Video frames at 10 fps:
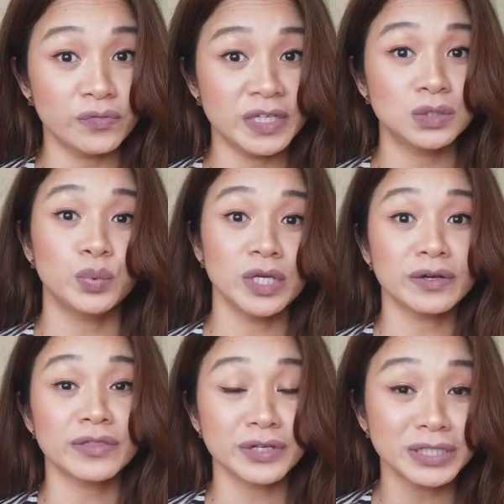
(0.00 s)
COVID.
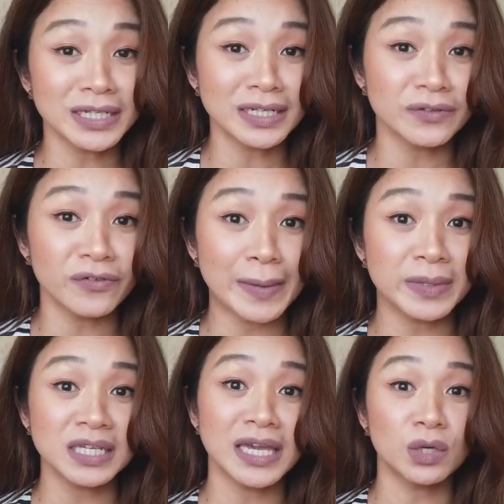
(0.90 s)
We are 13 in the
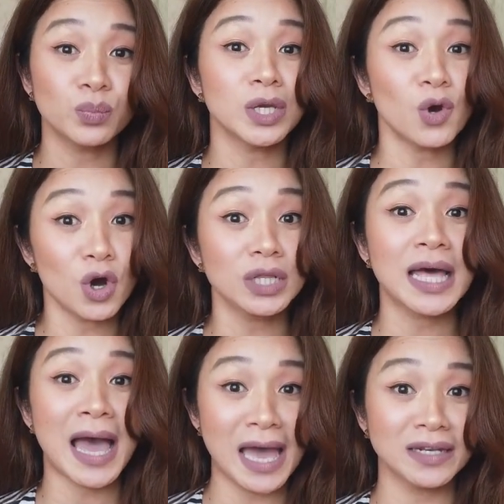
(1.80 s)
family and we all
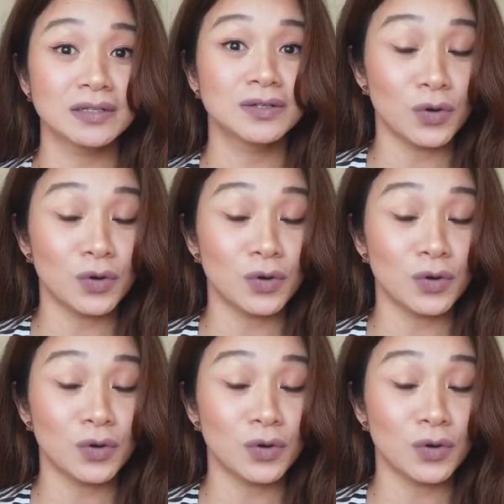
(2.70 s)
had